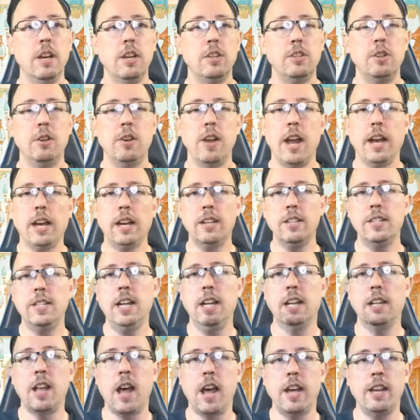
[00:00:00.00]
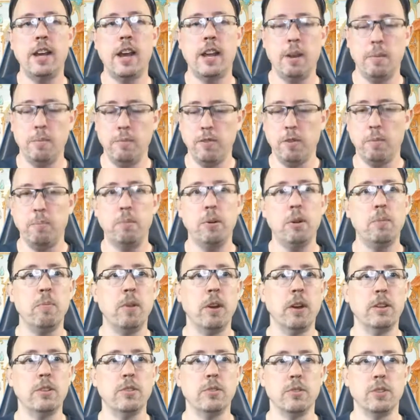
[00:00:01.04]
So you're not going to see a line item for
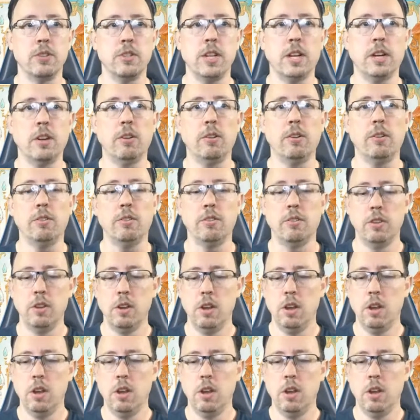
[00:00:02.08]
bookmarks or stickers